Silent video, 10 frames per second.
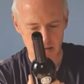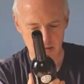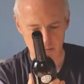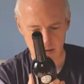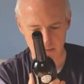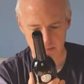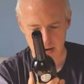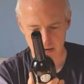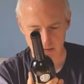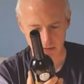Anything about
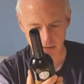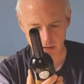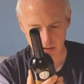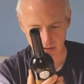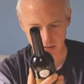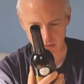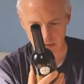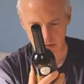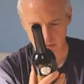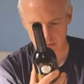barrels? No,
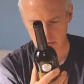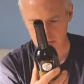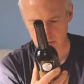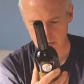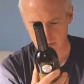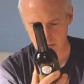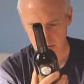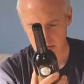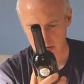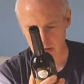no, no, no,
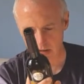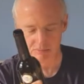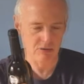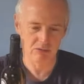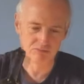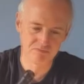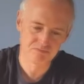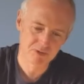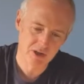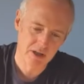no
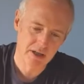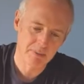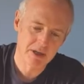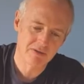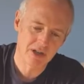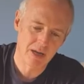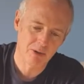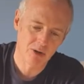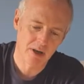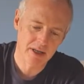just a little bit of time
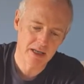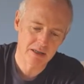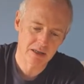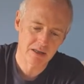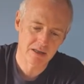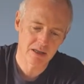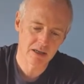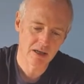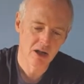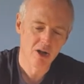on the lees and
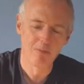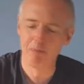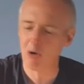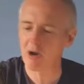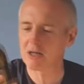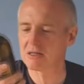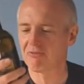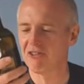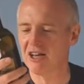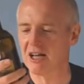uh, Borras
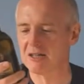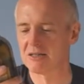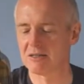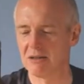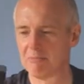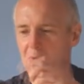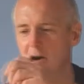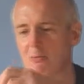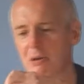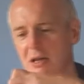Finas. I'm
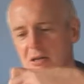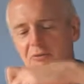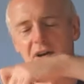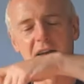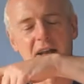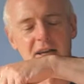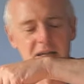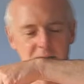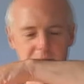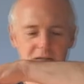hoping that's fine
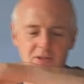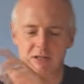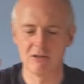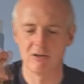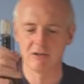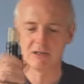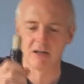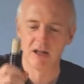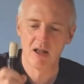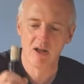lees, but if it's not,
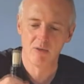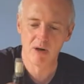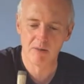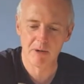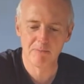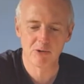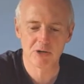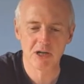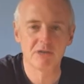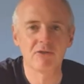uh, well, my
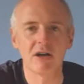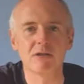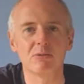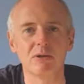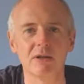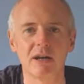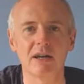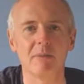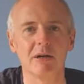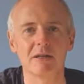Portuguese friends will uh,
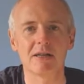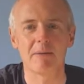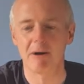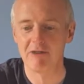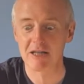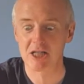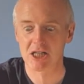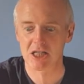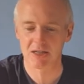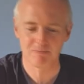get me and slap my
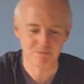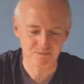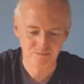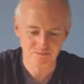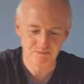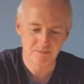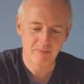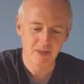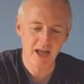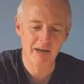wrists.
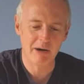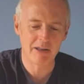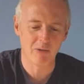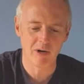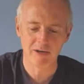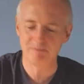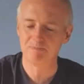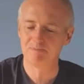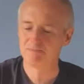Anyway, the wine.